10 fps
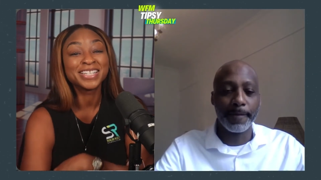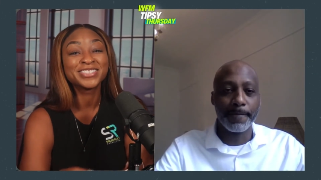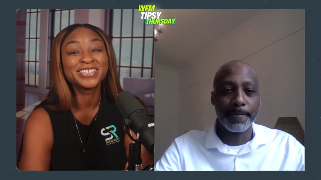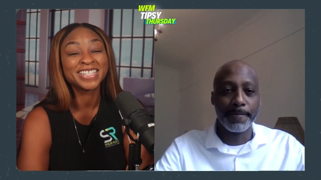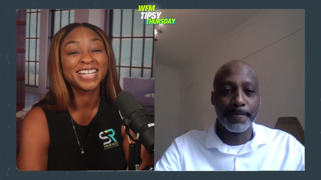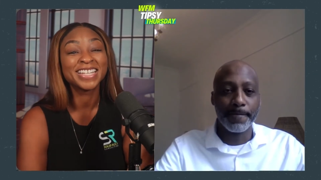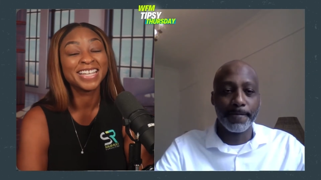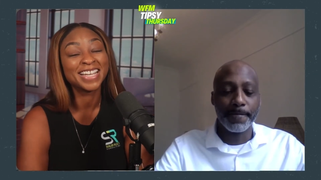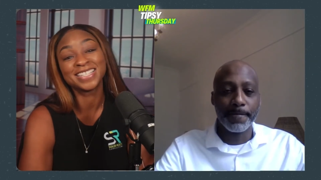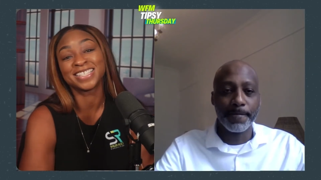Speaker 1: you said
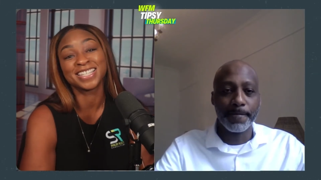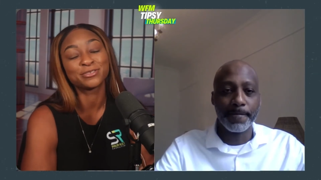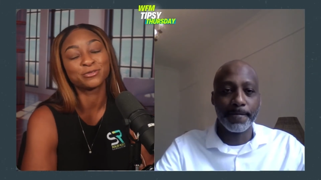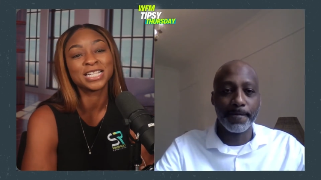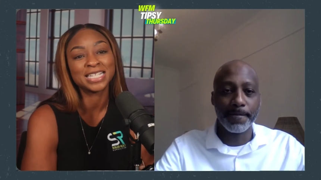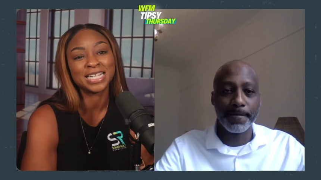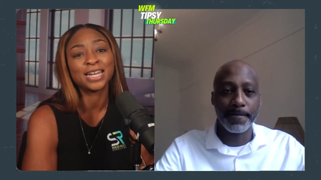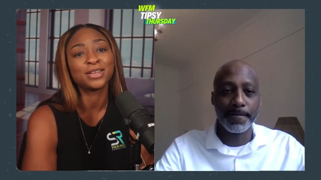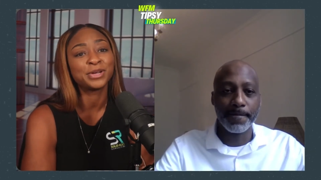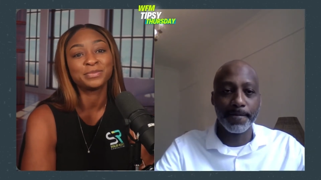that is just
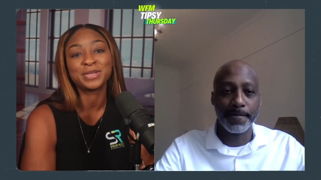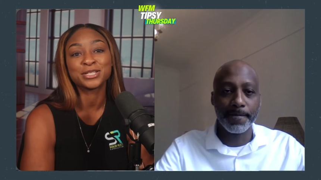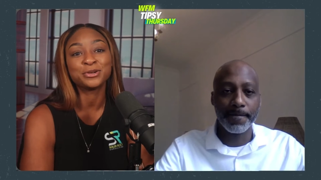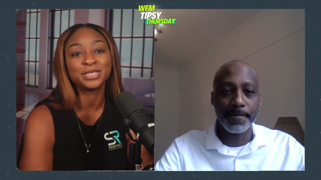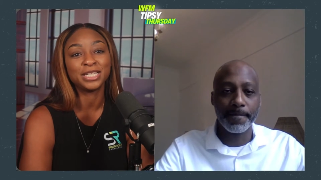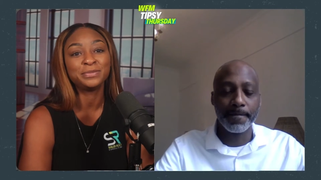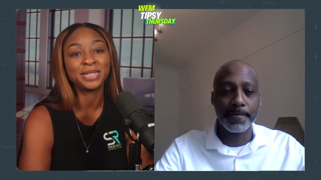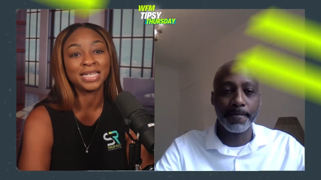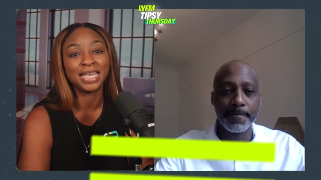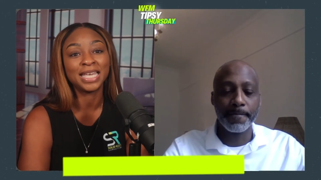resonating with me so
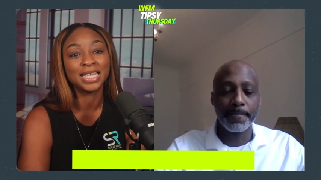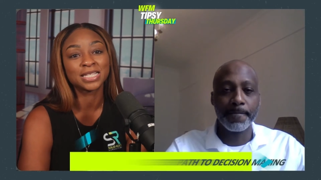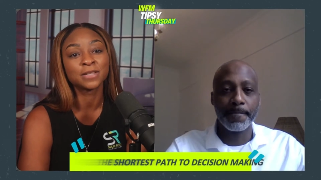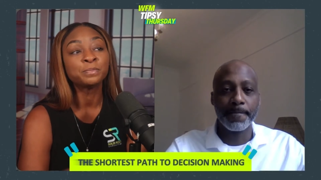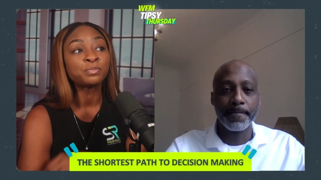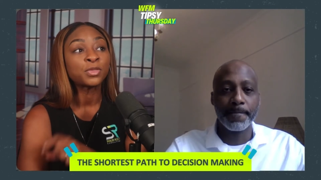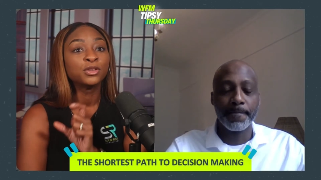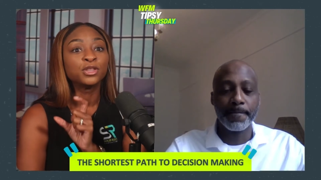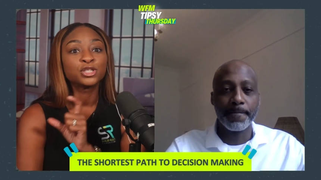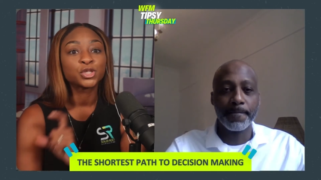deeply is
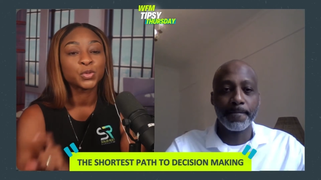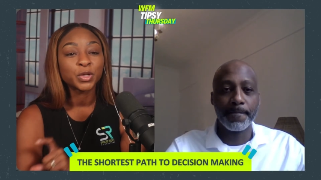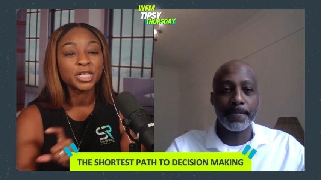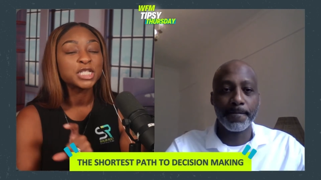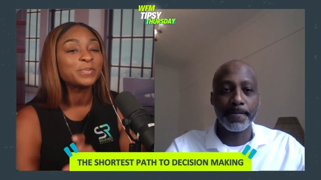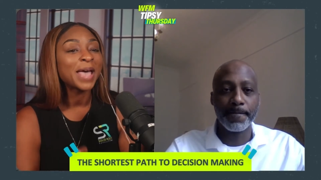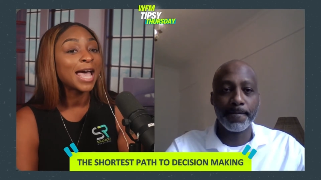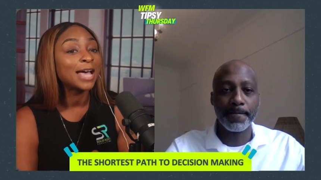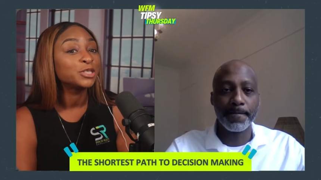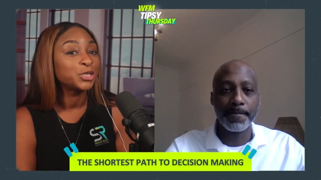the shortest
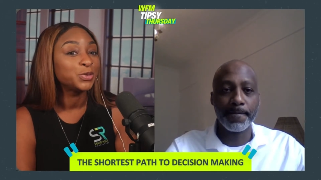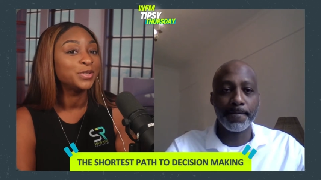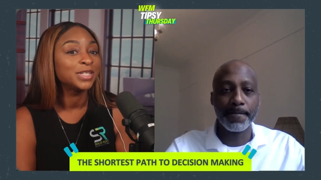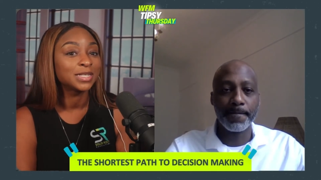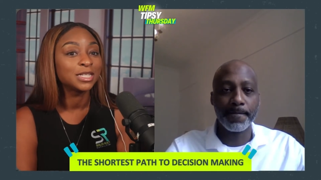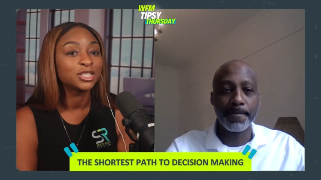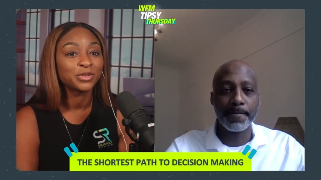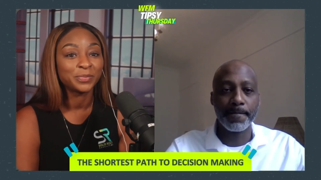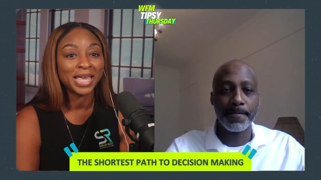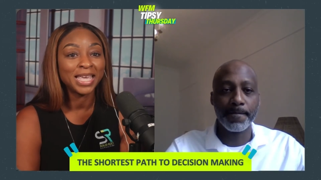path to decision
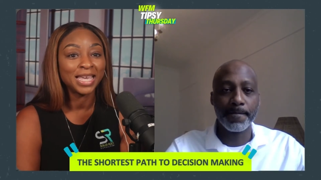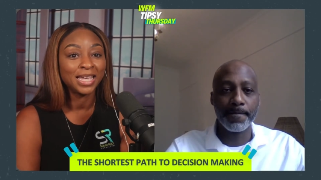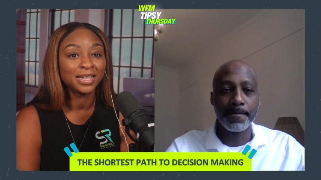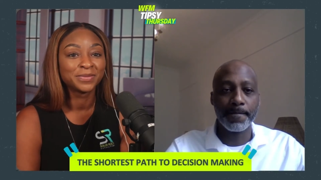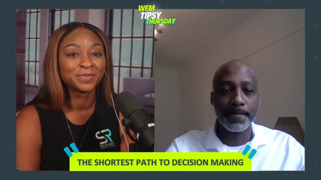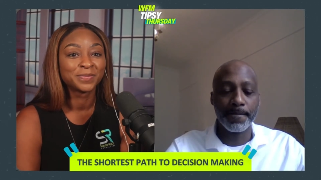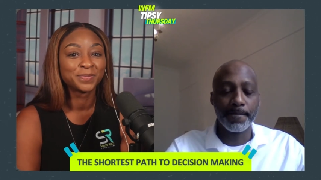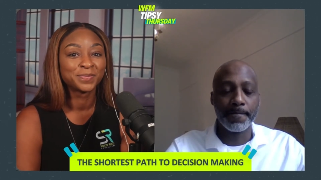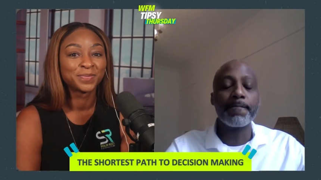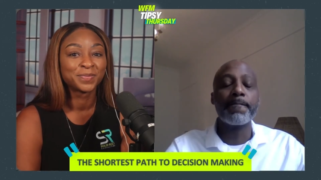making.
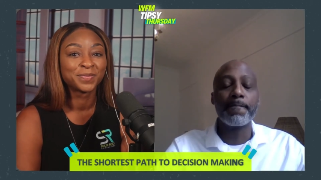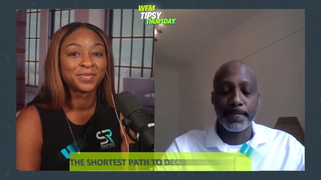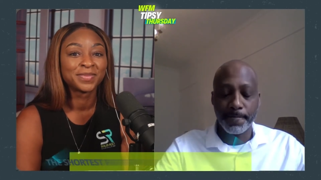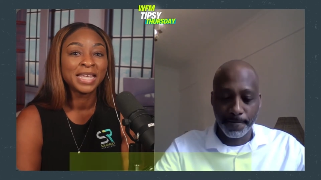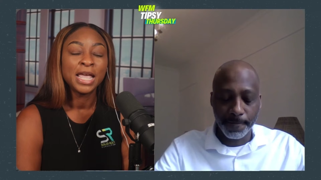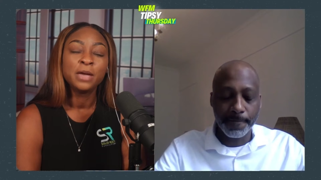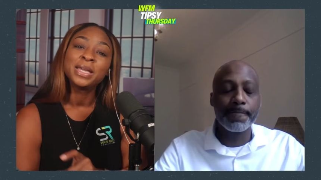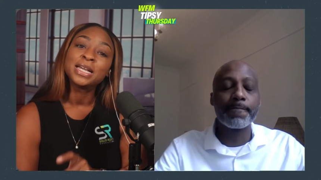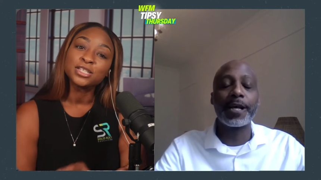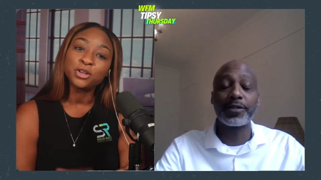
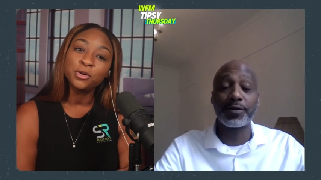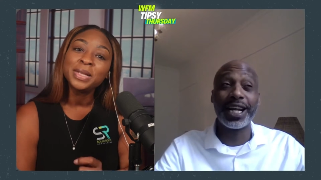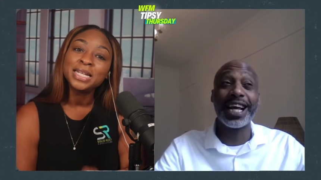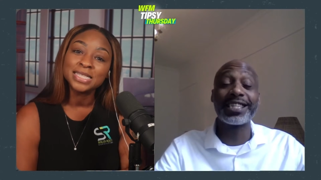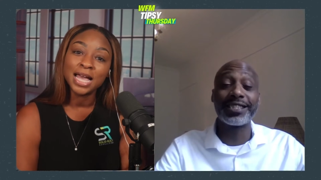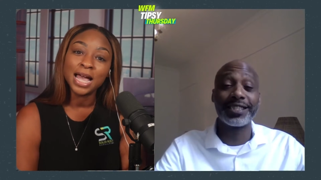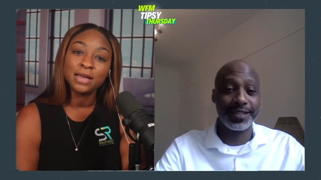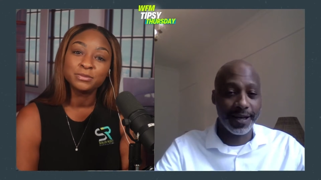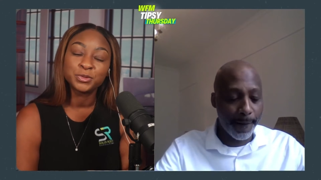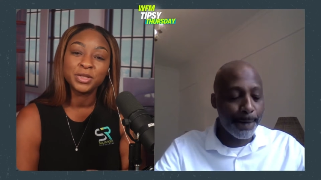Because so That's many right.
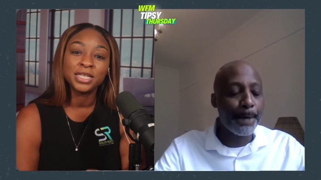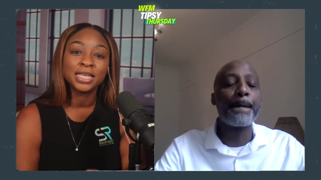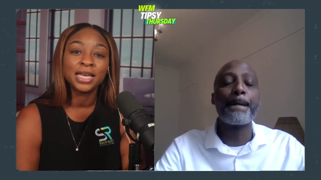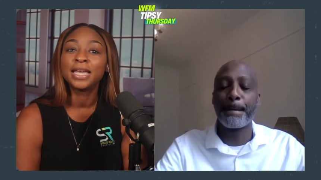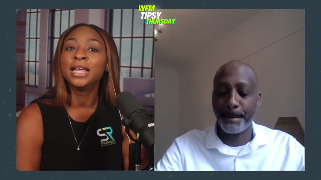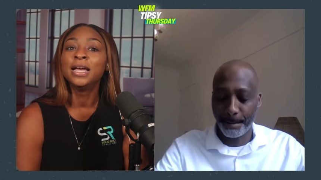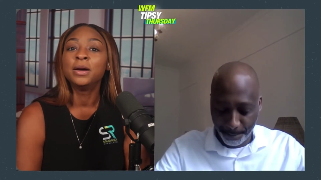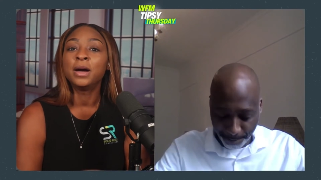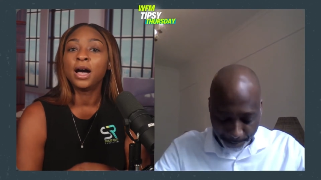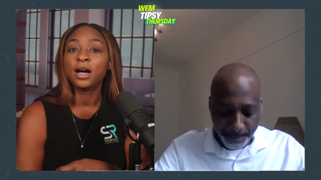times we get
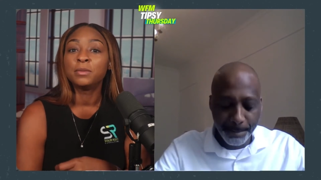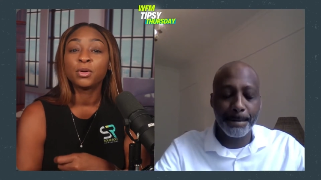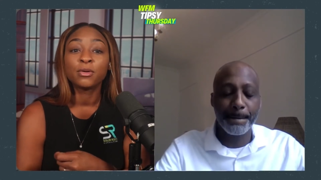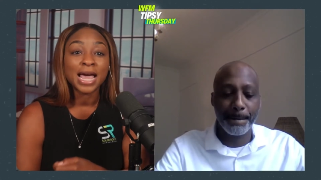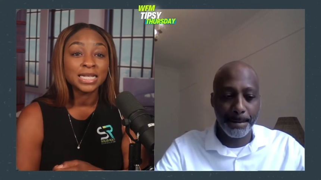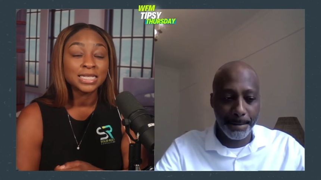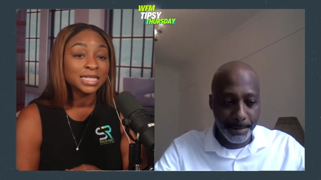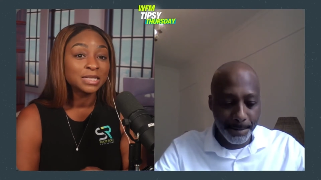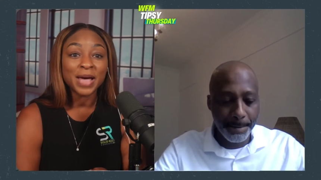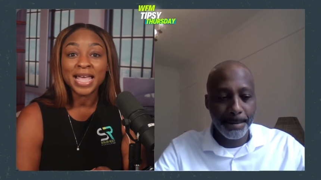uh,
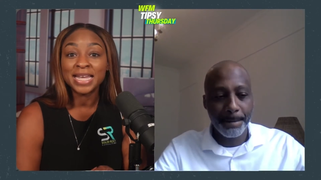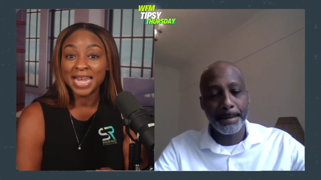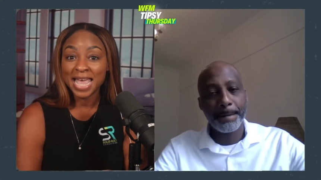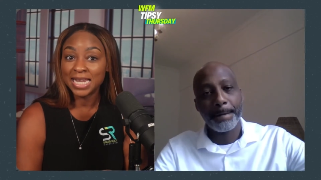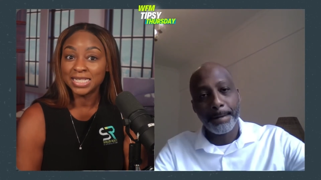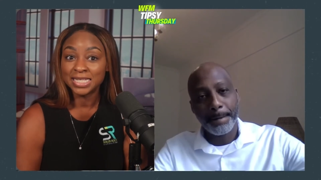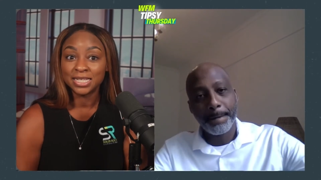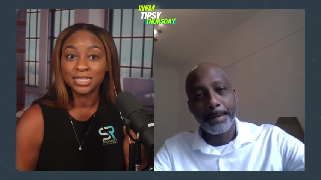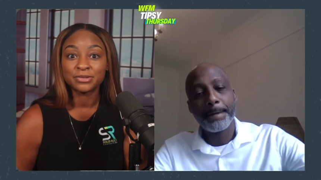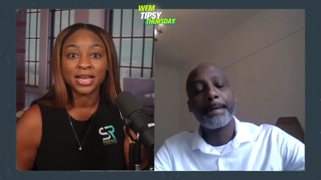paralysis by
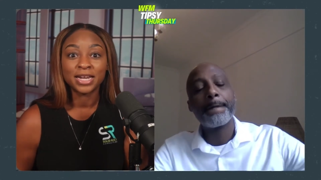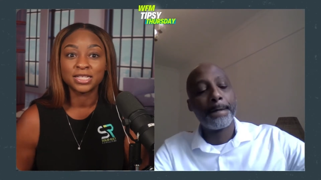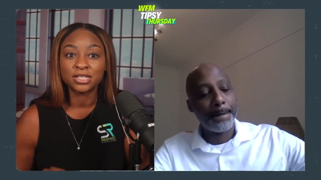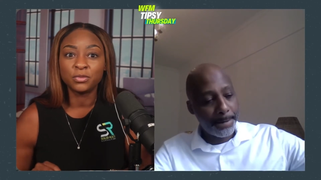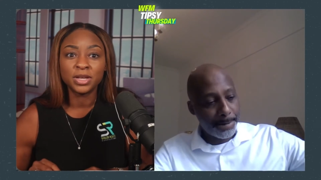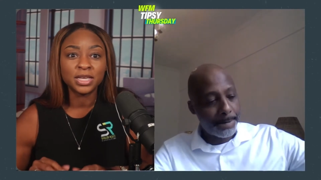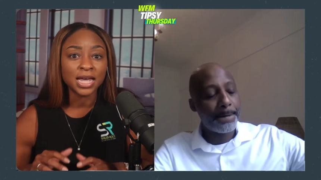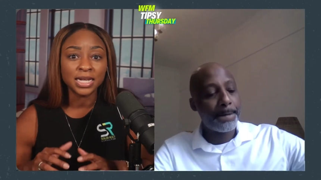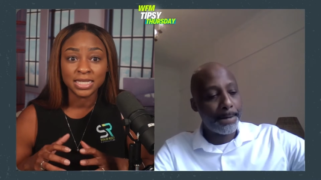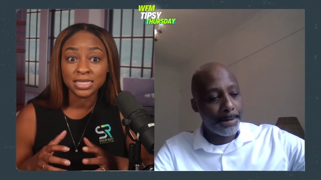analysis, right? And so we kind
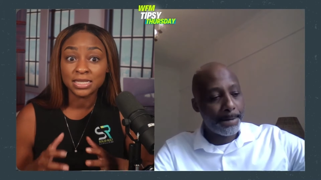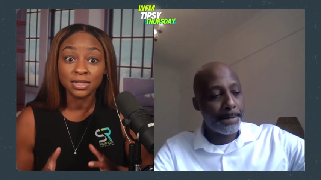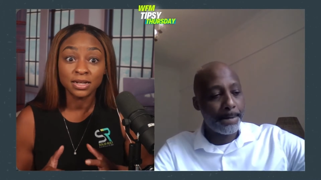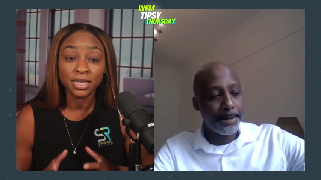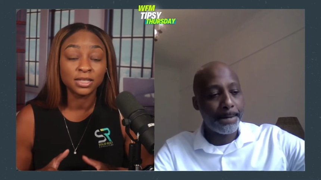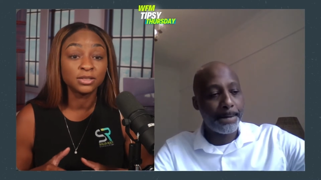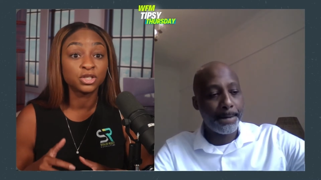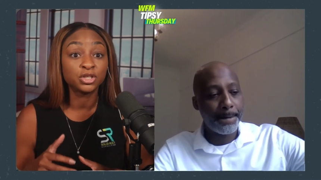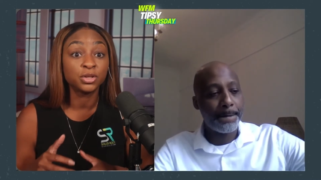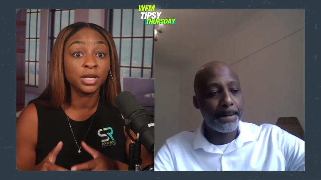of get stuck in
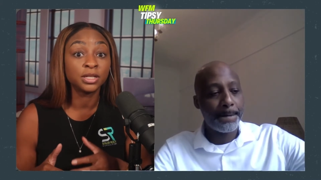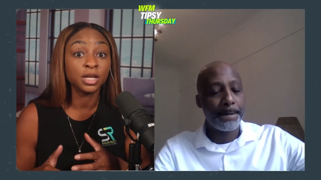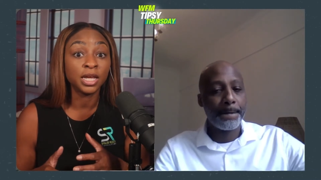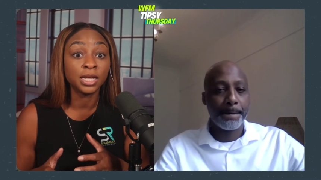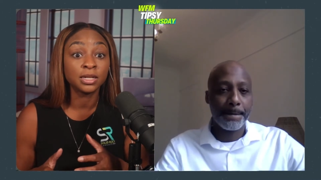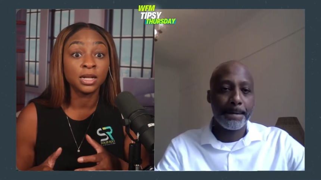in in